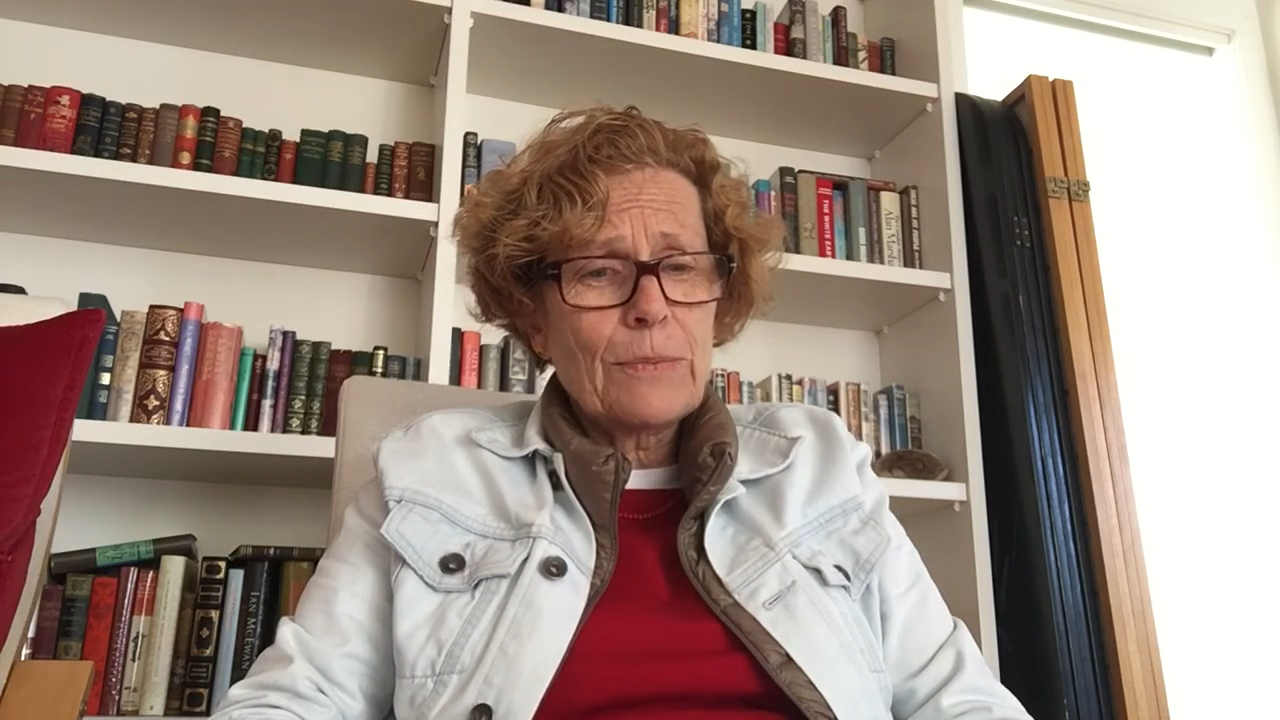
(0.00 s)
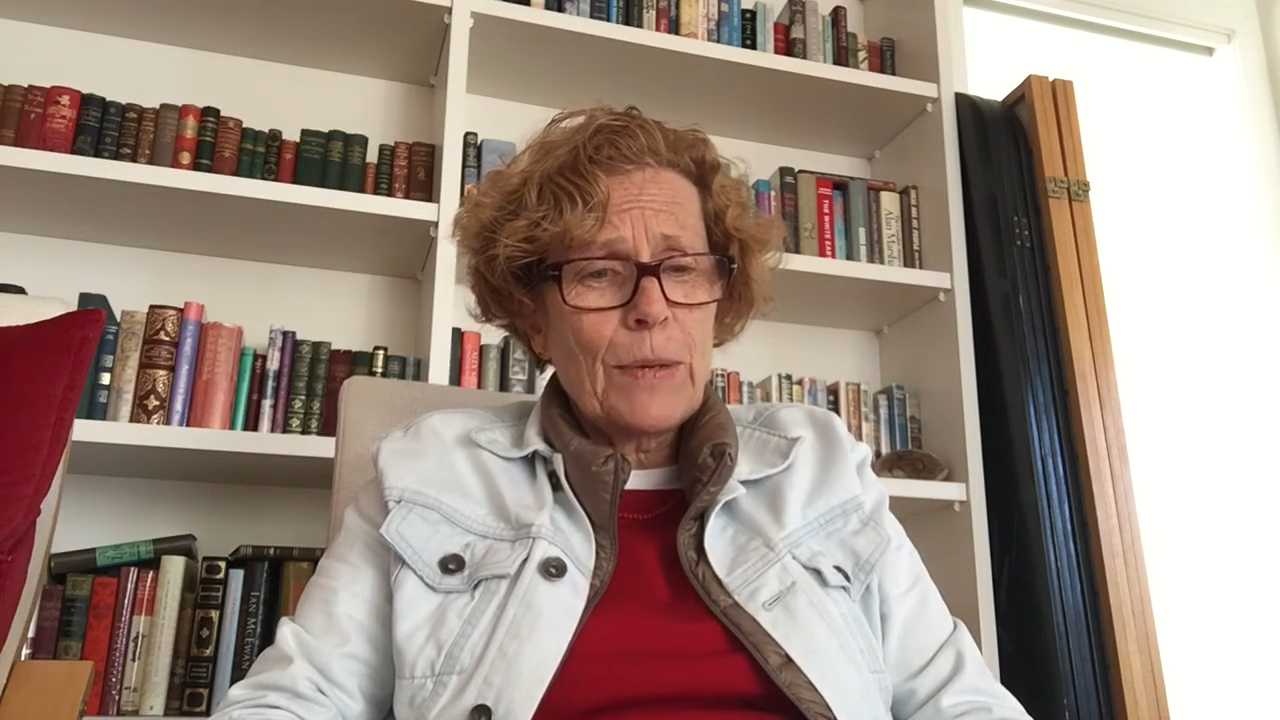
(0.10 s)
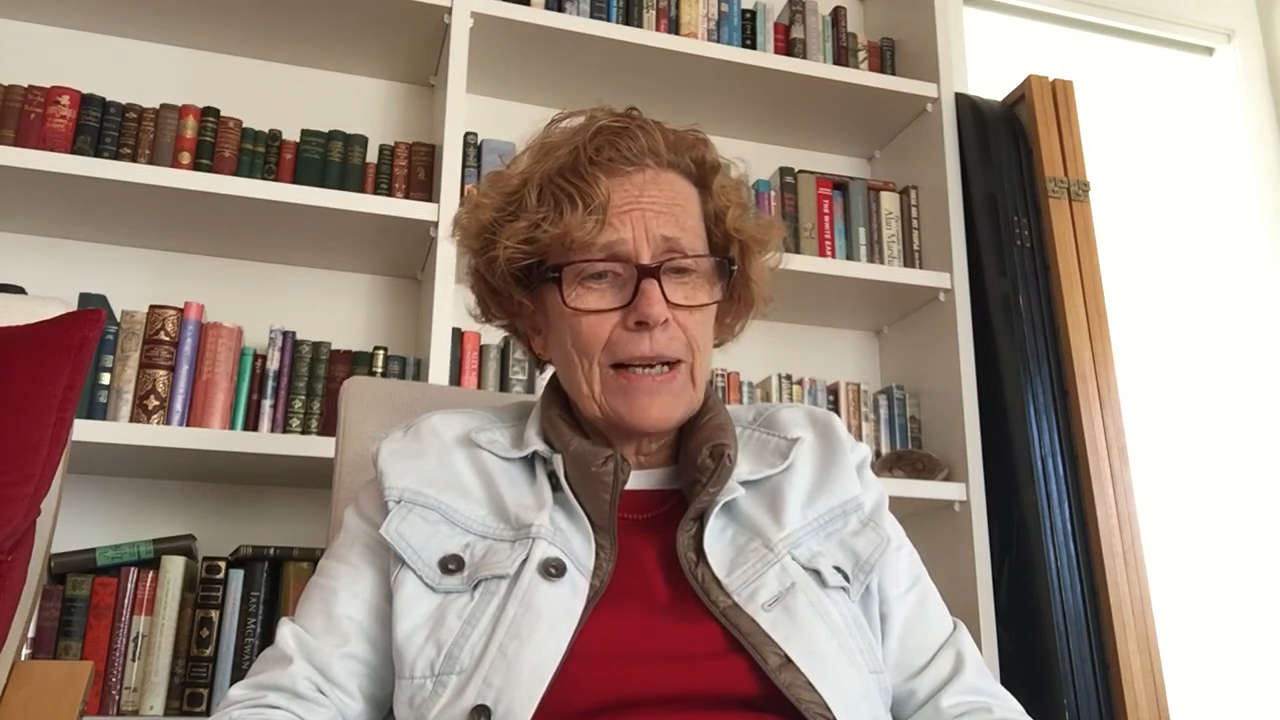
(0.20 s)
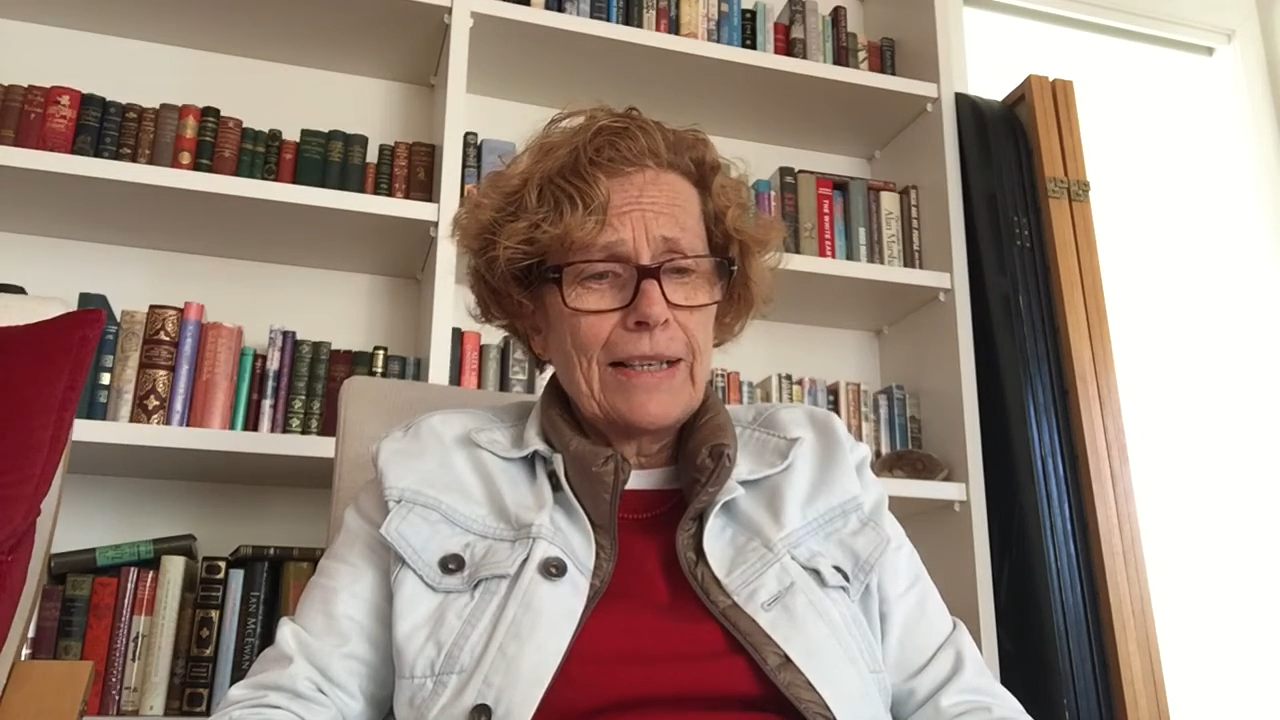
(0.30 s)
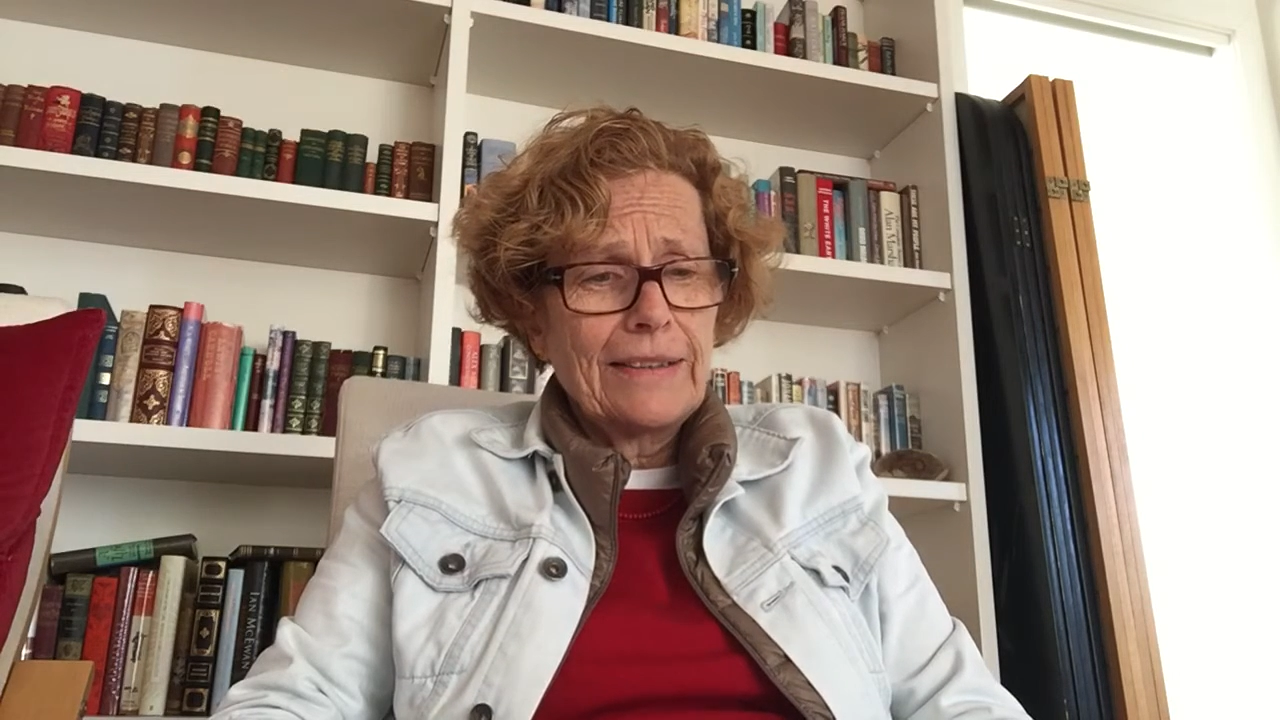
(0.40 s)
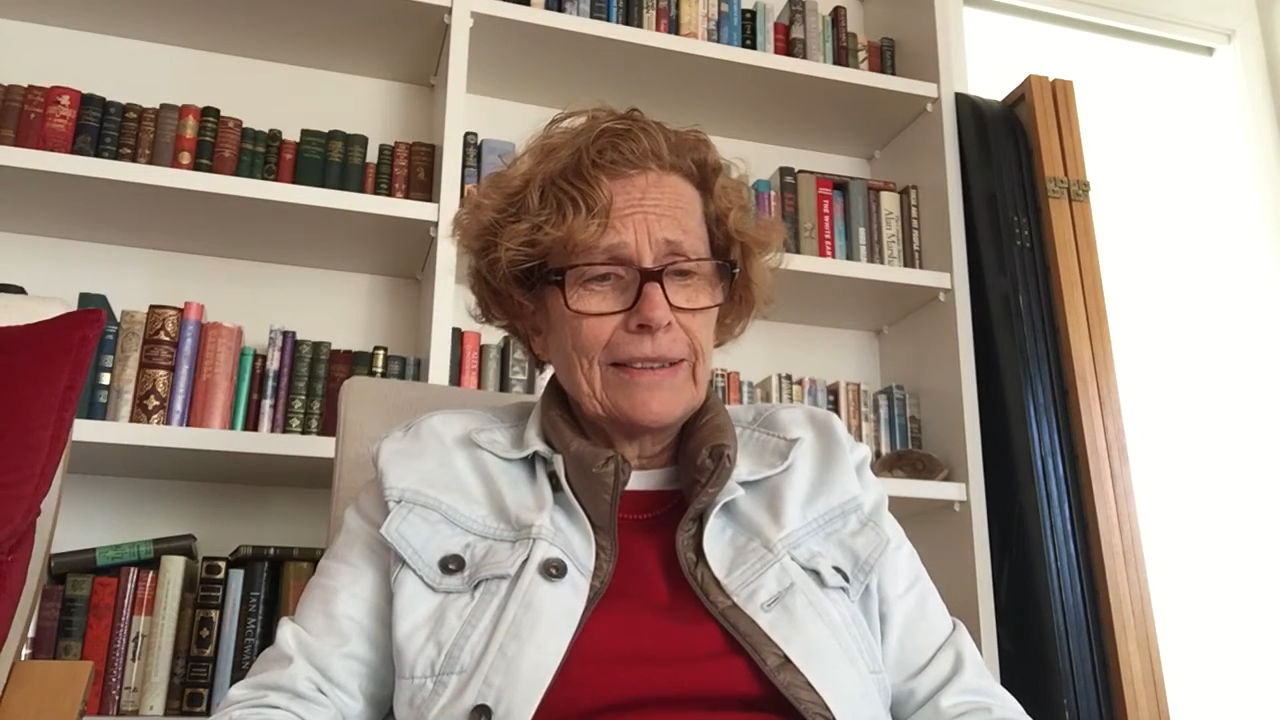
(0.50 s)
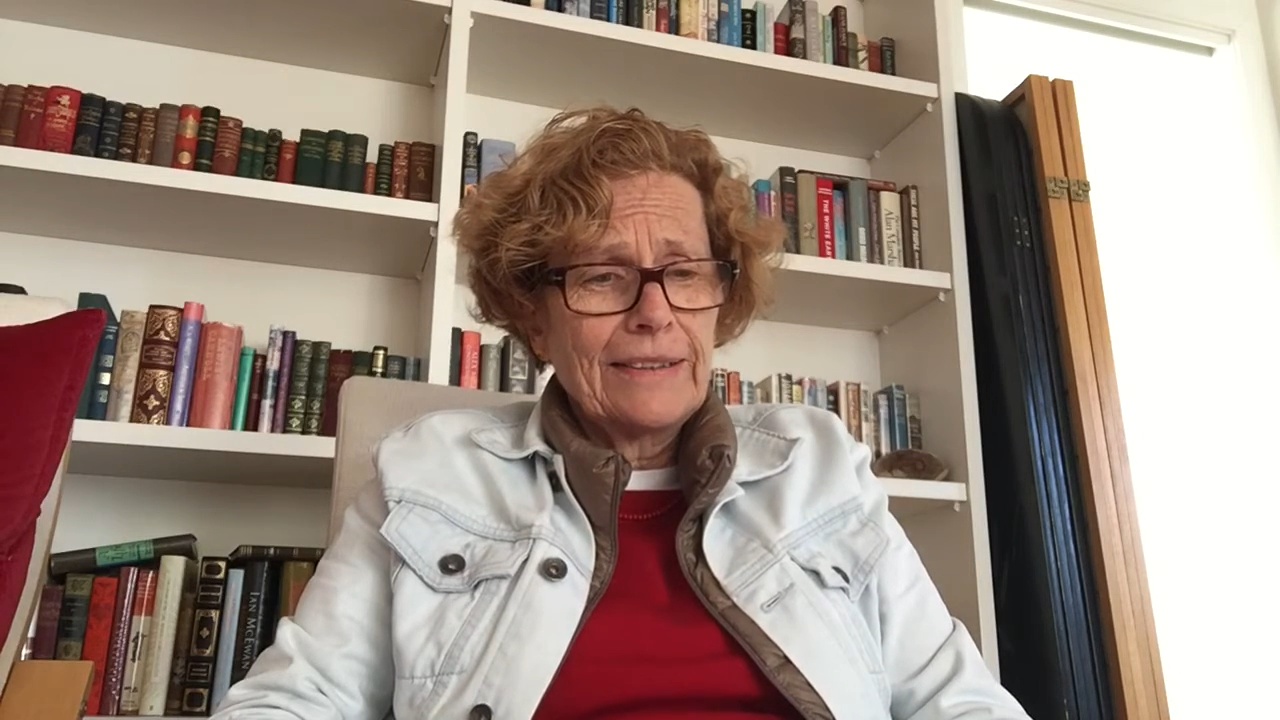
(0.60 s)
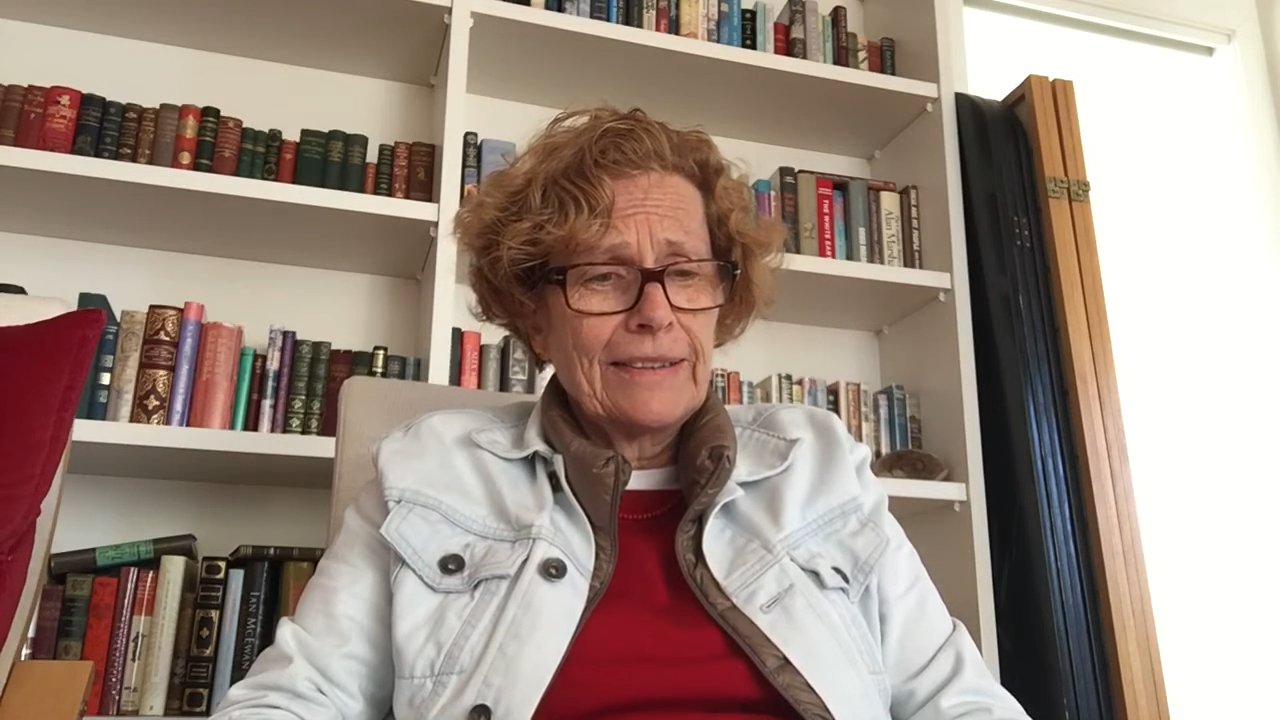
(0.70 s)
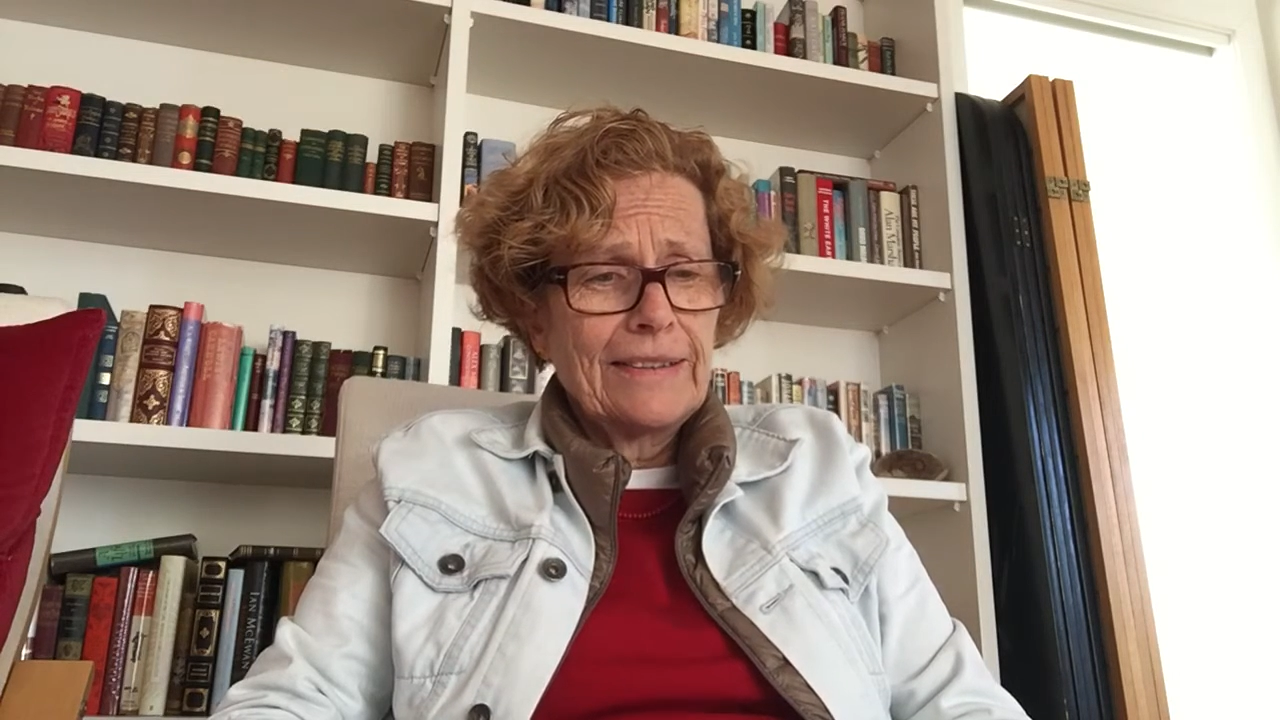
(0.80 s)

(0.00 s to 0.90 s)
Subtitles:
well.